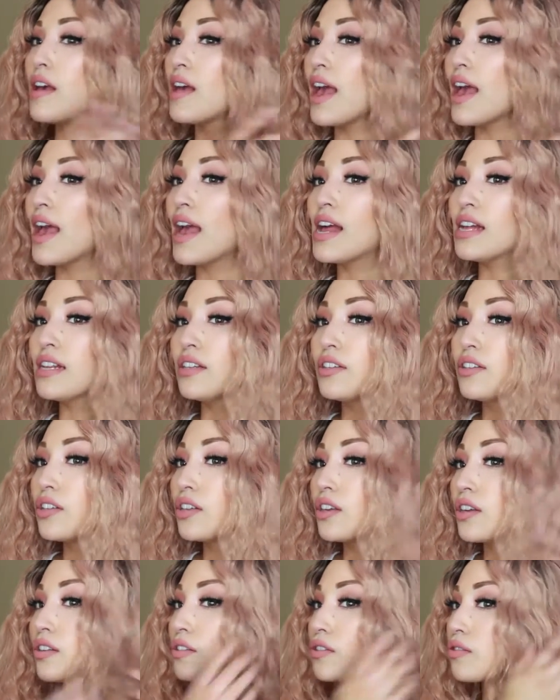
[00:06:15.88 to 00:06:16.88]

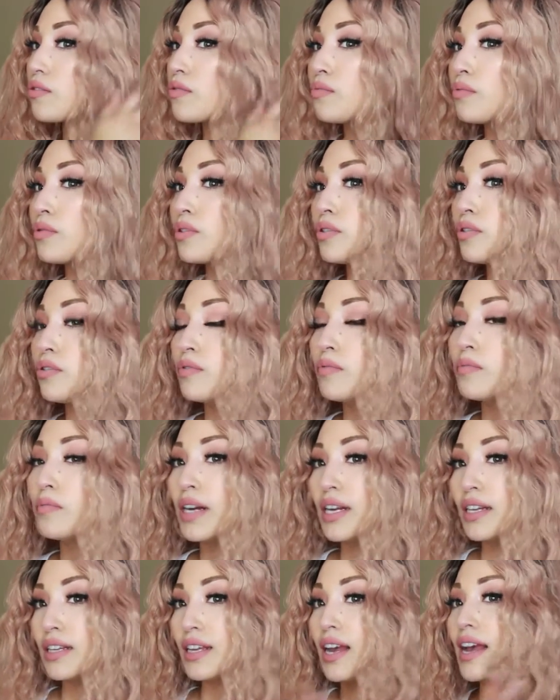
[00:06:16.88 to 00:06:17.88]
hands through
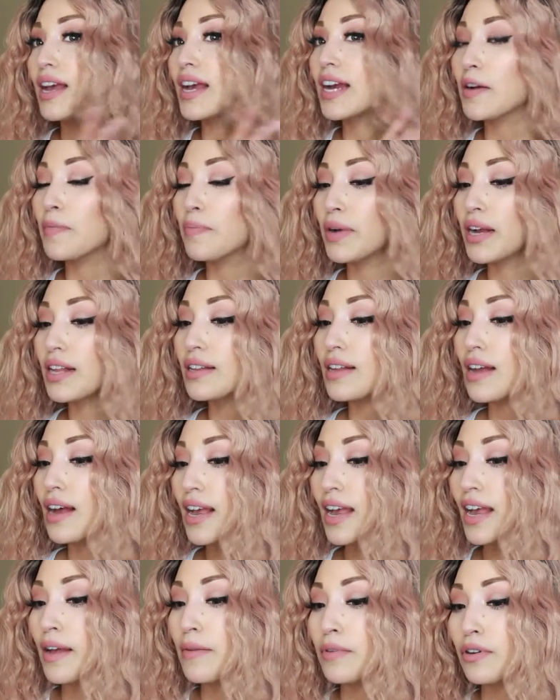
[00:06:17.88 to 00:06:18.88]
my, the hair, but I
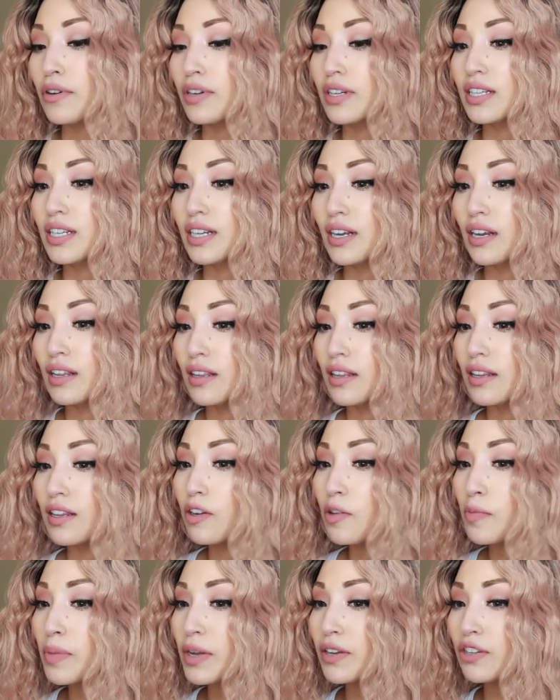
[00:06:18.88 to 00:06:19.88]
am noticing a
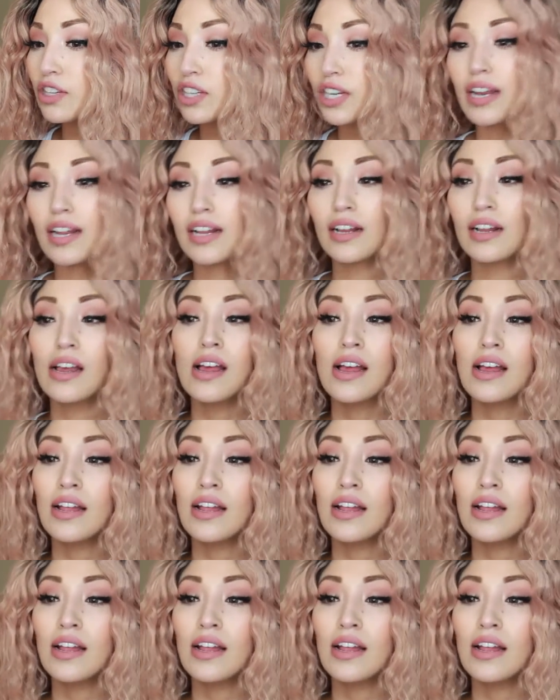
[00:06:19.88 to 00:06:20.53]
little bit of shedding.